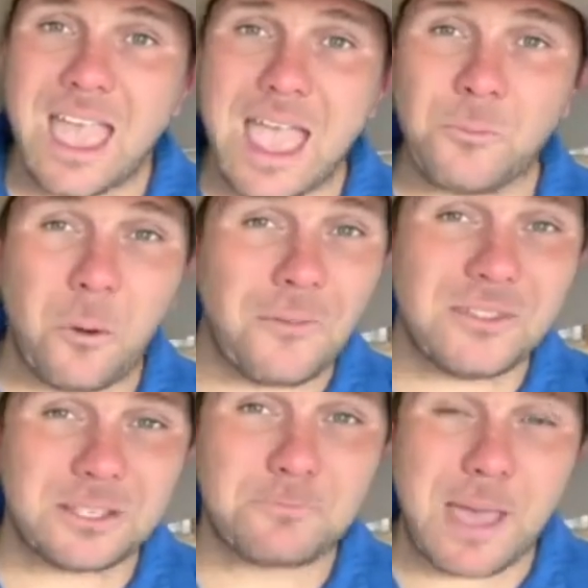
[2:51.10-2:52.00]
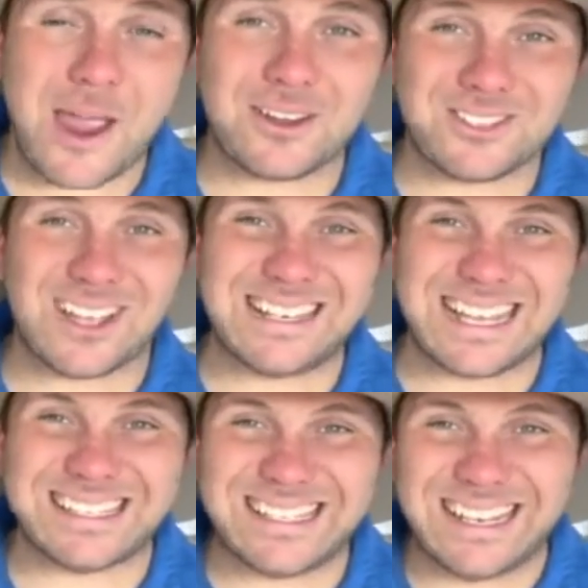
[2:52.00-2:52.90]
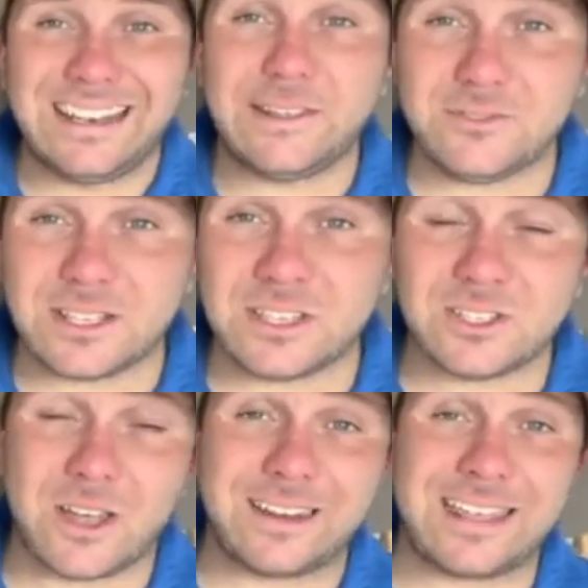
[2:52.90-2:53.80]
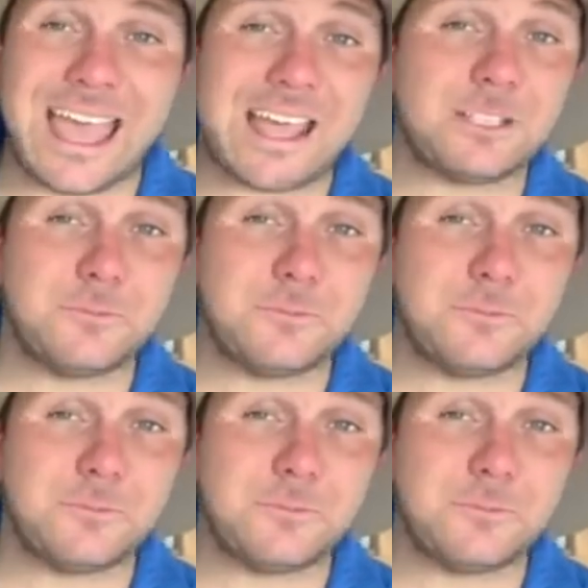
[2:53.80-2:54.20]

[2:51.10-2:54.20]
And what this parasite does is it lives inside cats,